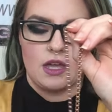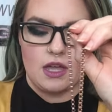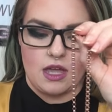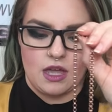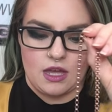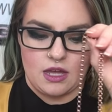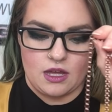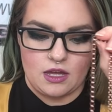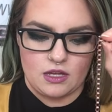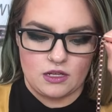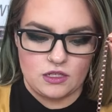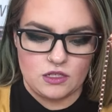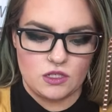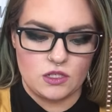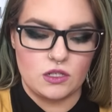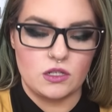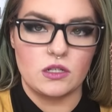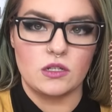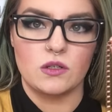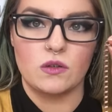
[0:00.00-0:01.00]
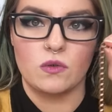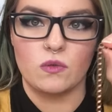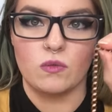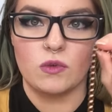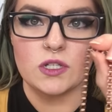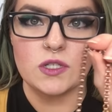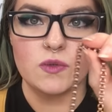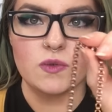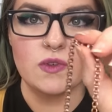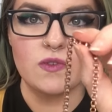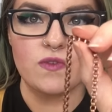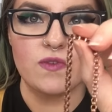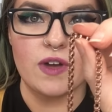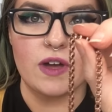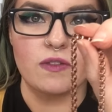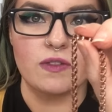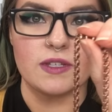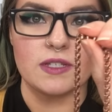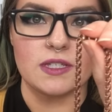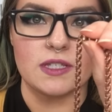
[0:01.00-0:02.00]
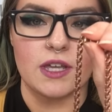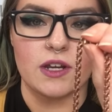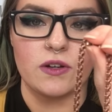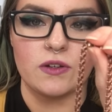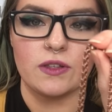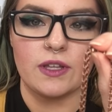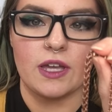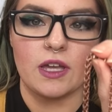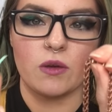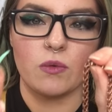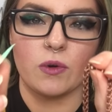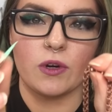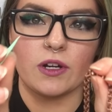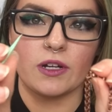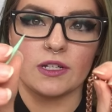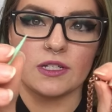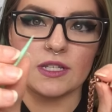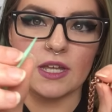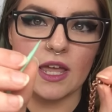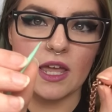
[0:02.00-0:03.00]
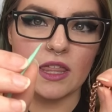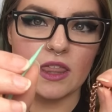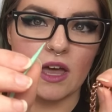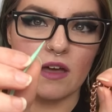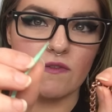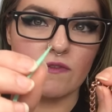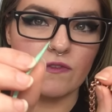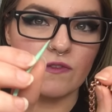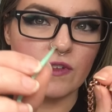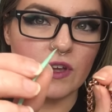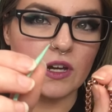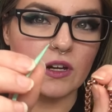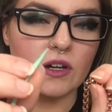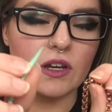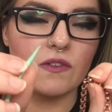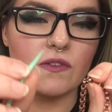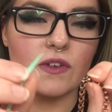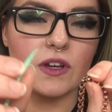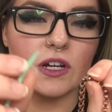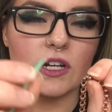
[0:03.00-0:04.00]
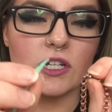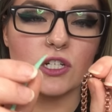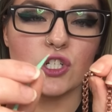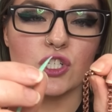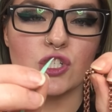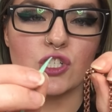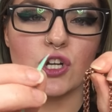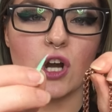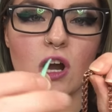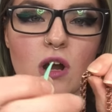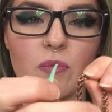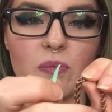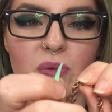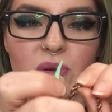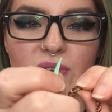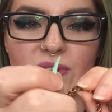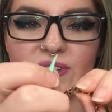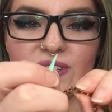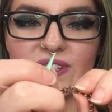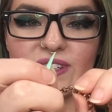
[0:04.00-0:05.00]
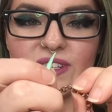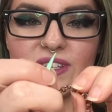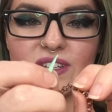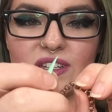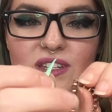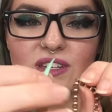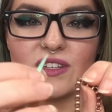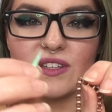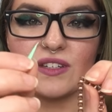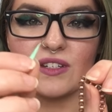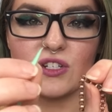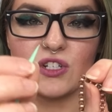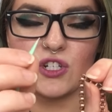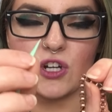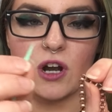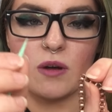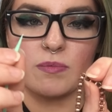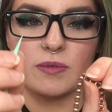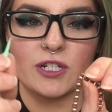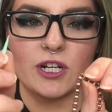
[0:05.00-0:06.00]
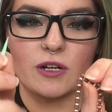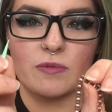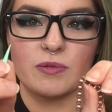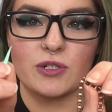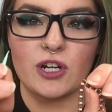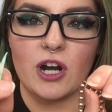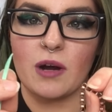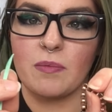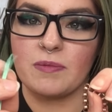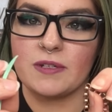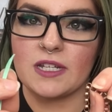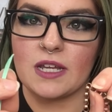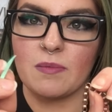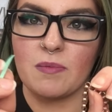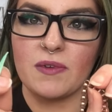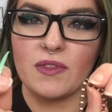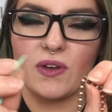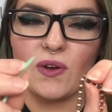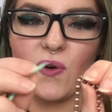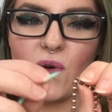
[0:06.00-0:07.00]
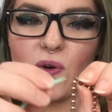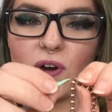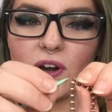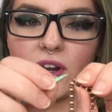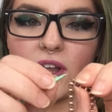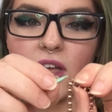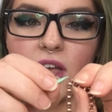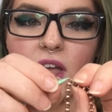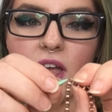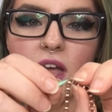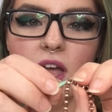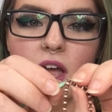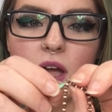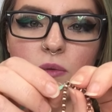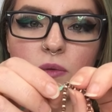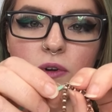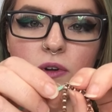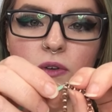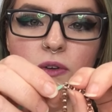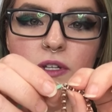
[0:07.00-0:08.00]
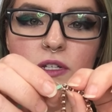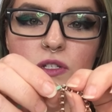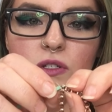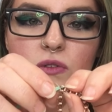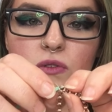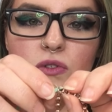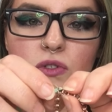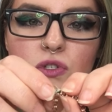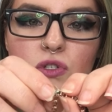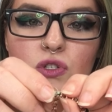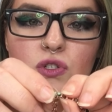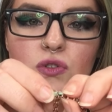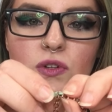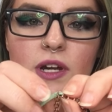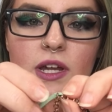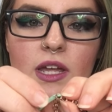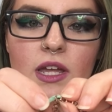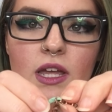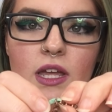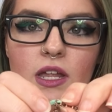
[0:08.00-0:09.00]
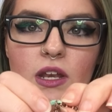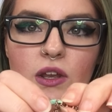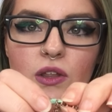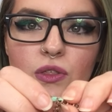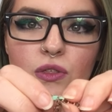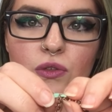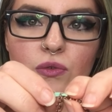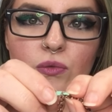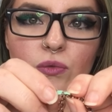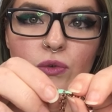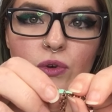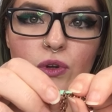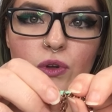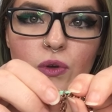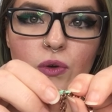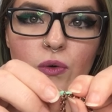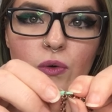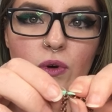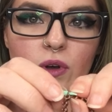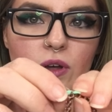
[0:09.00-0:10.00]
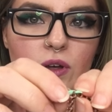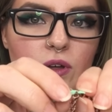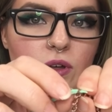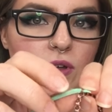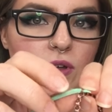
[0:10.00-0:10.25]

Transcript: and once we've found the center link, we're going to take that very very sharp sharp sharp sharp tip of the cord and we're going to string it through